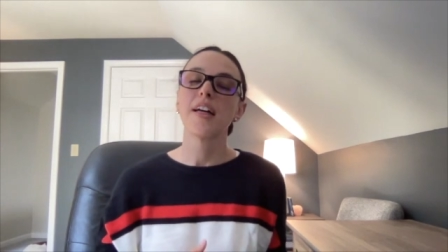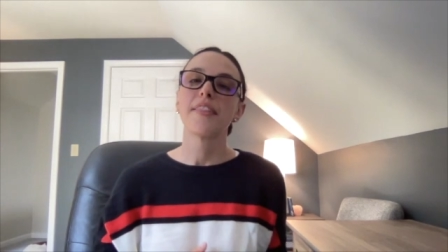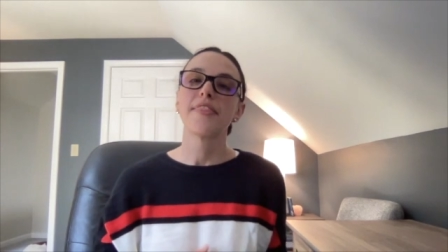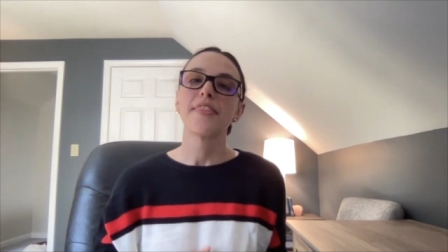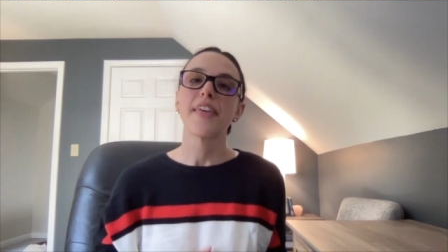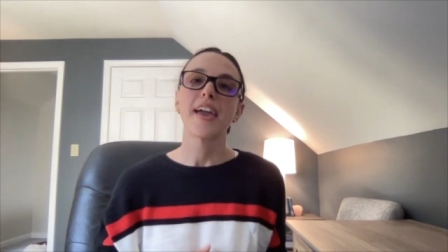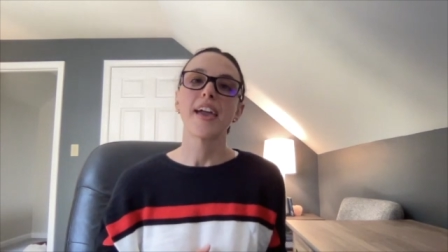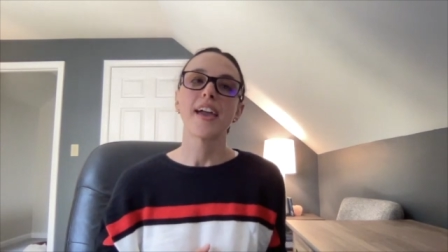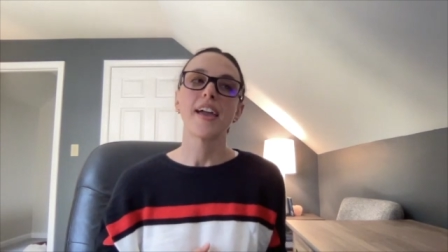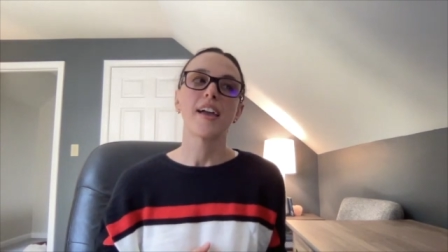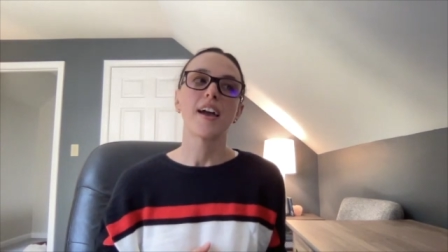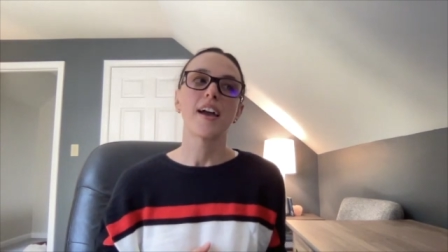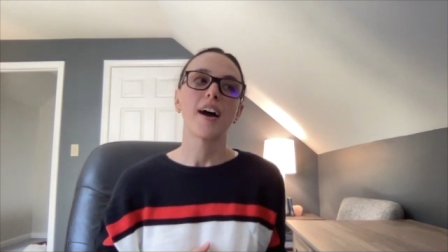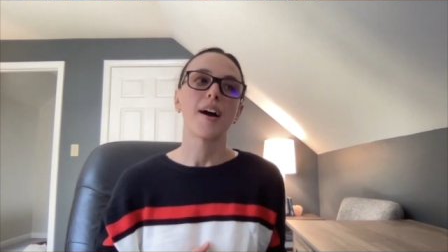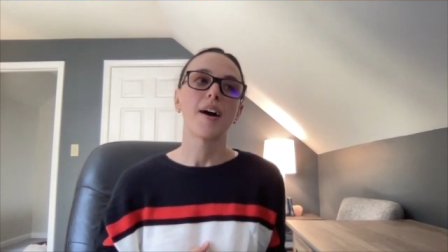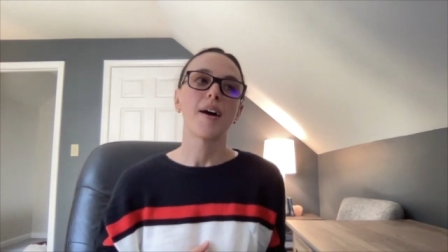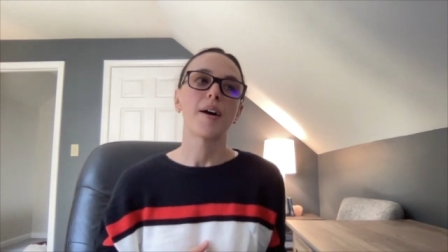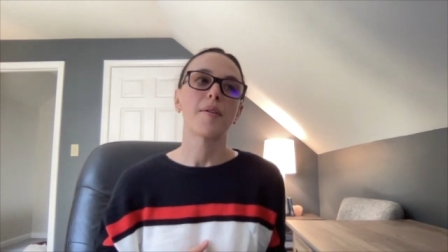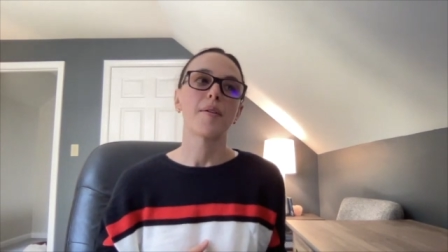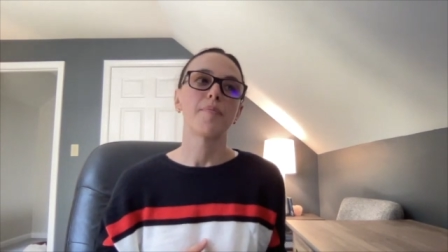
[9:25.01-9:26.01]

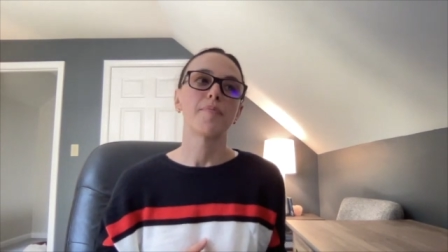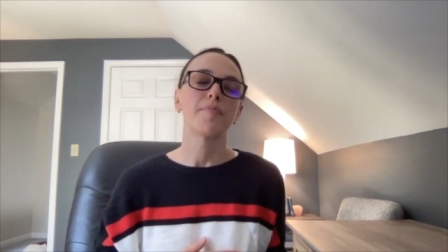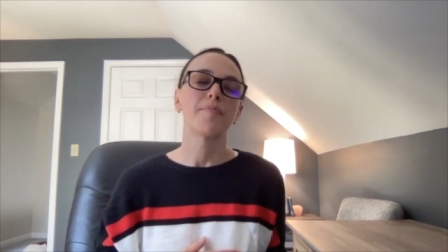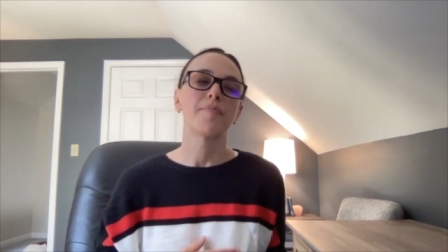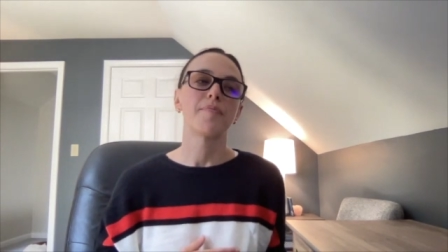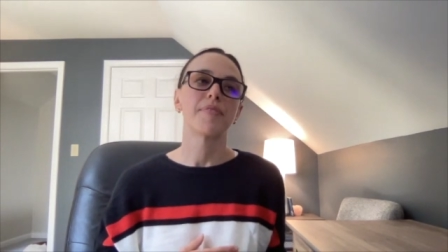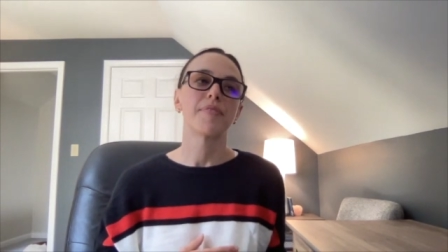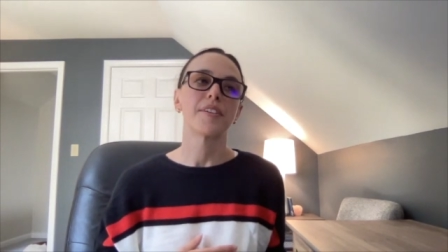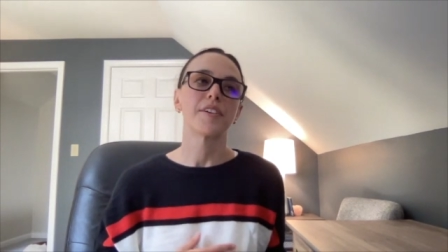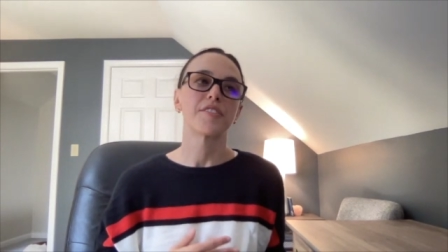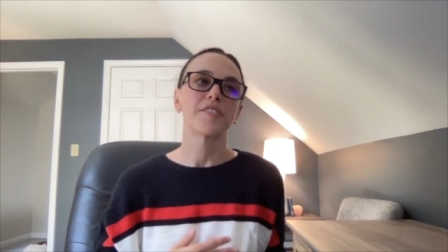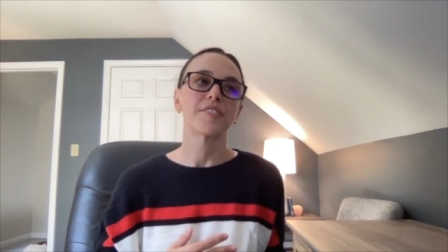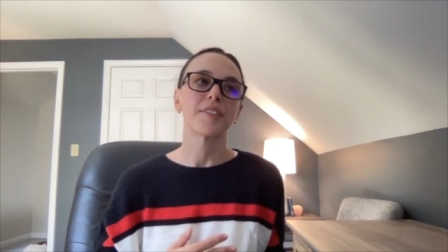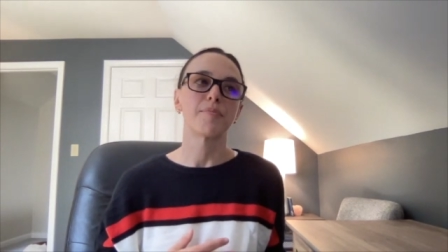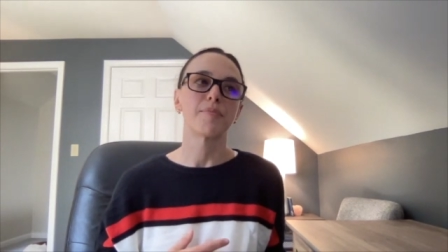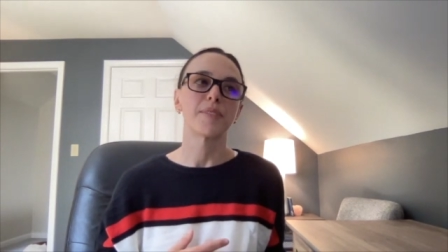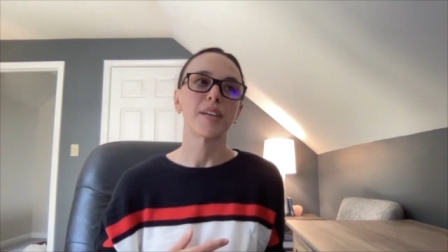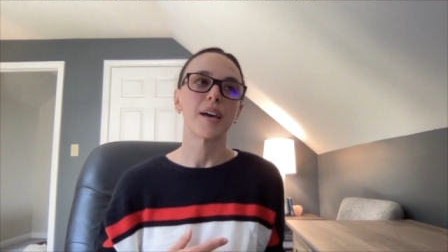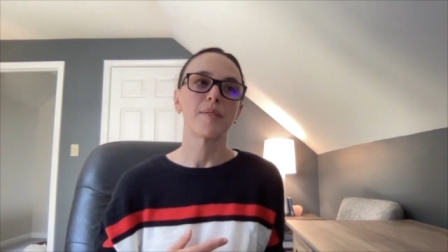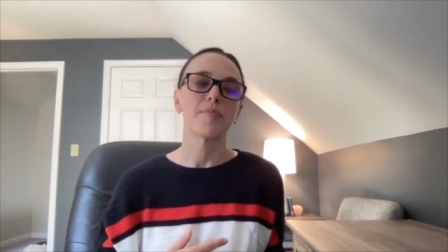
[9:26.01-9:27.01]
They're
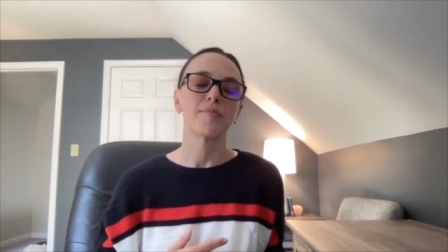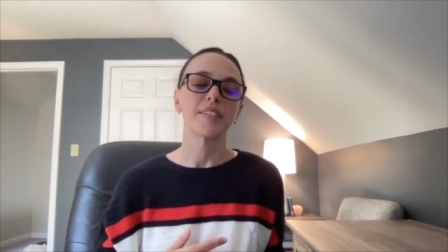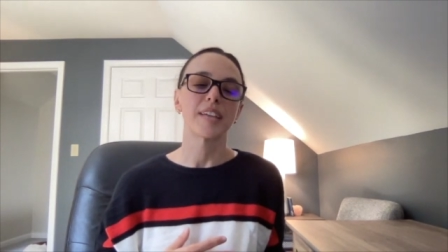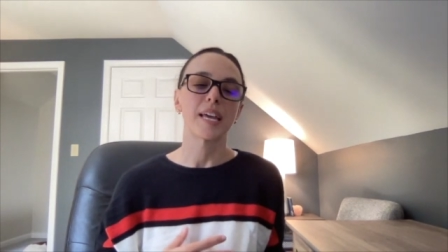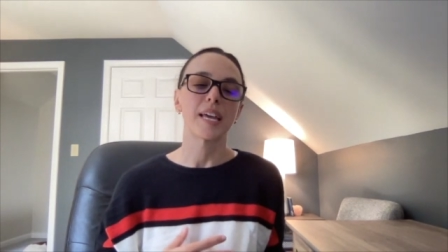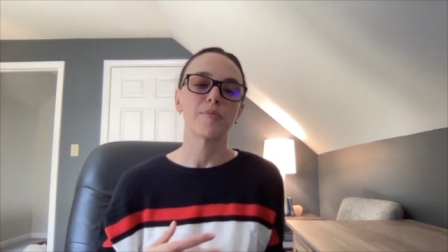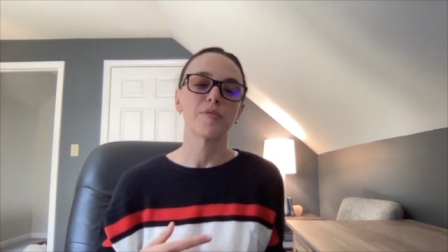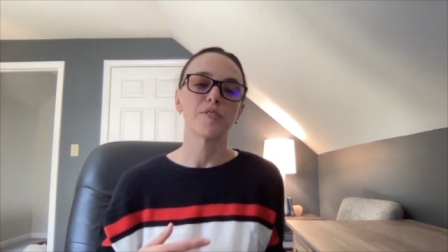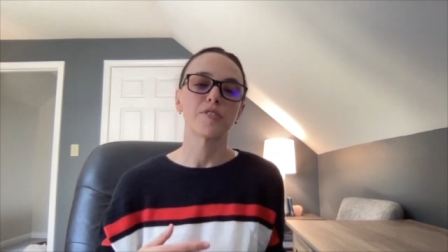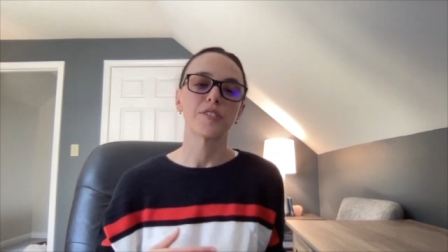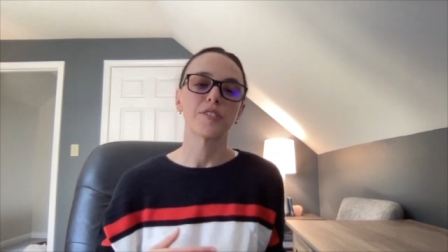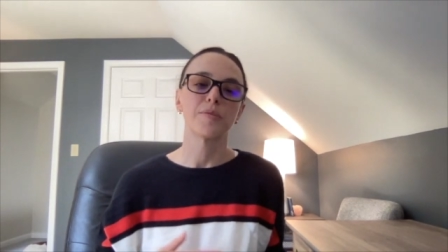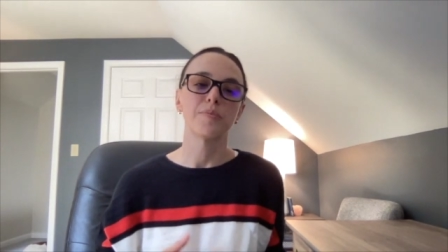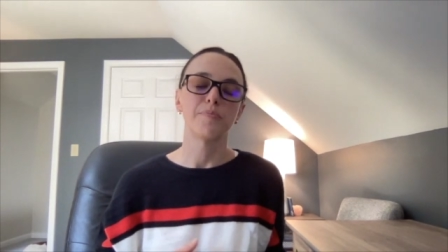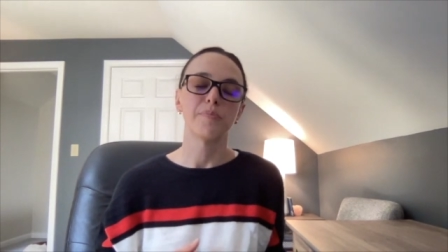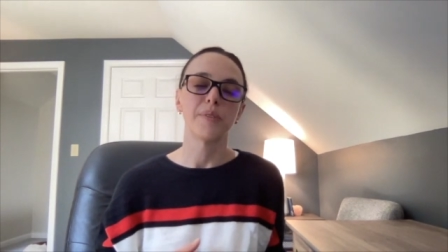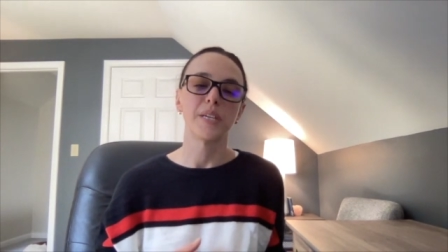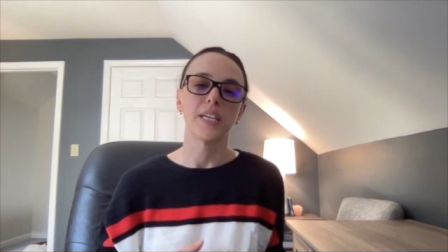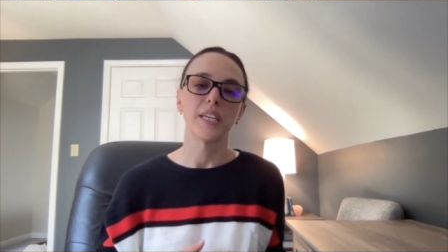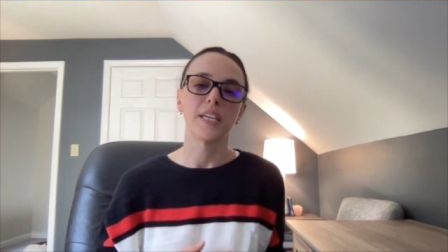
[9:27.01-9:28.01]
sometimes able to
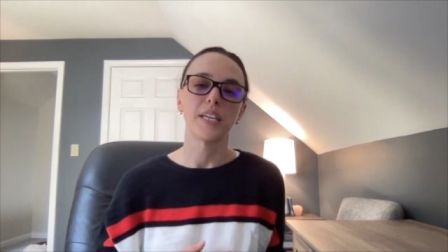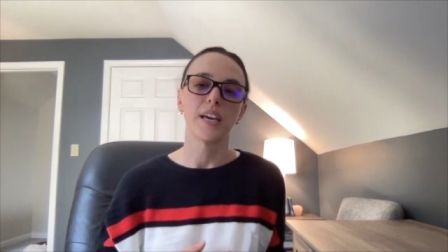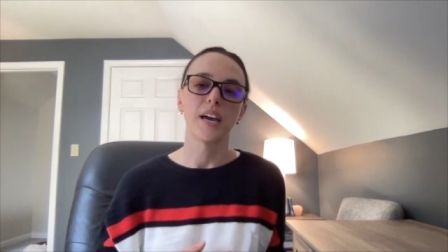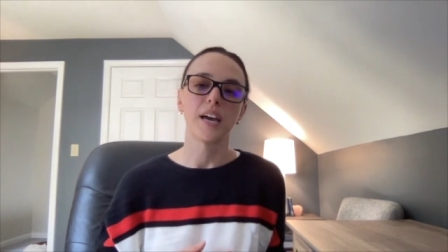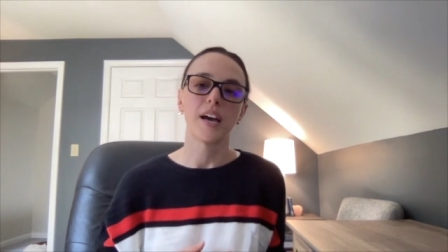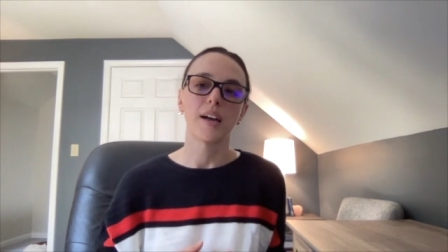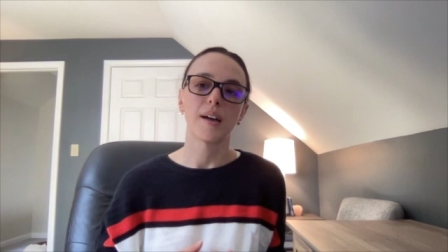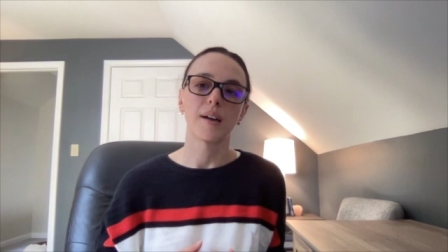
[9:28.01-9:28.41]
be